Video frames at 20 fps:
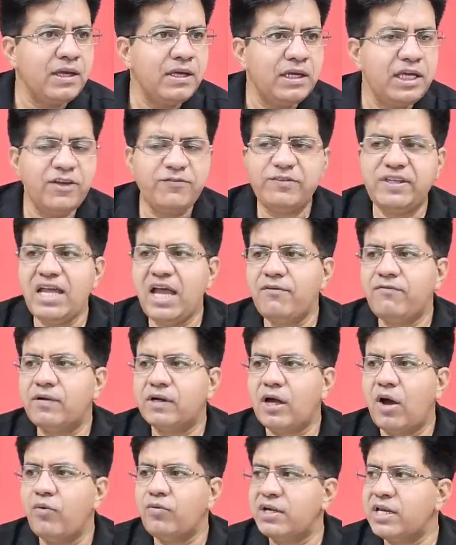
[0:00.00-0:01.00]
if they have
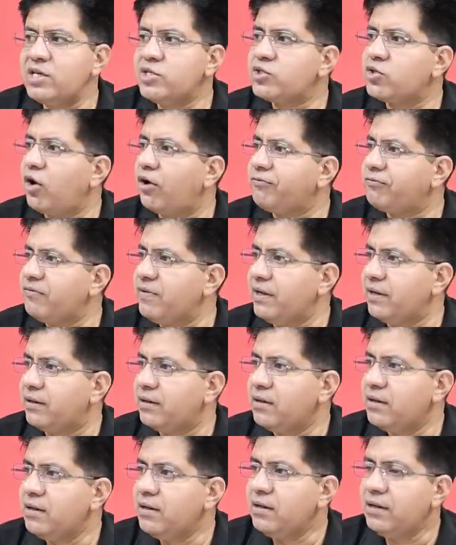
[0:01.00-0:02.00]
accounting software,
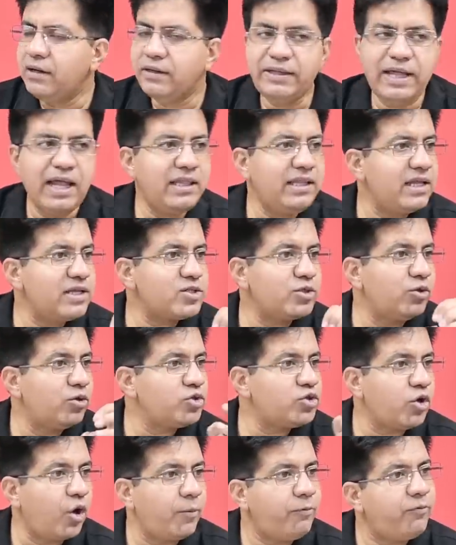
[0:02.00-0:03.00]
then there is no
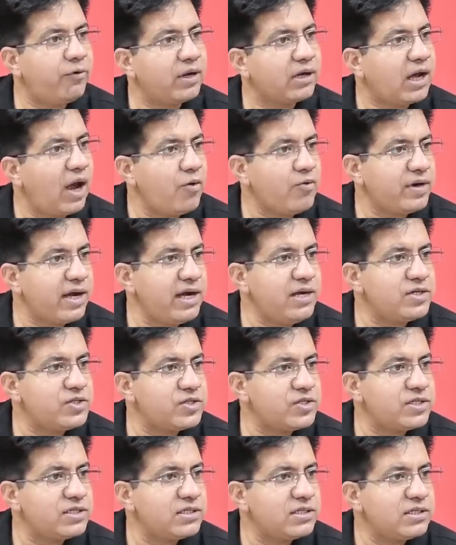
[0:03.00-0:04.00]
job for
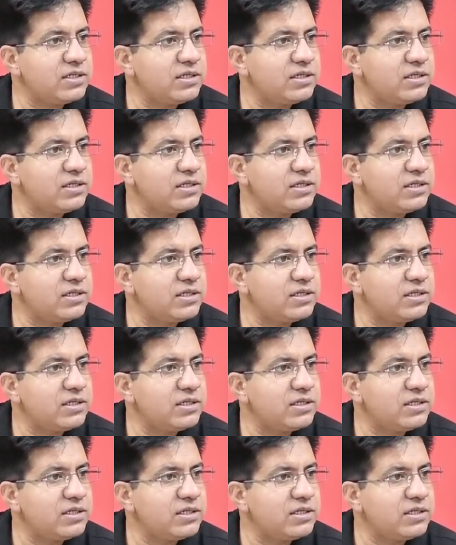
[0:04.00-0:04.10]
accountants,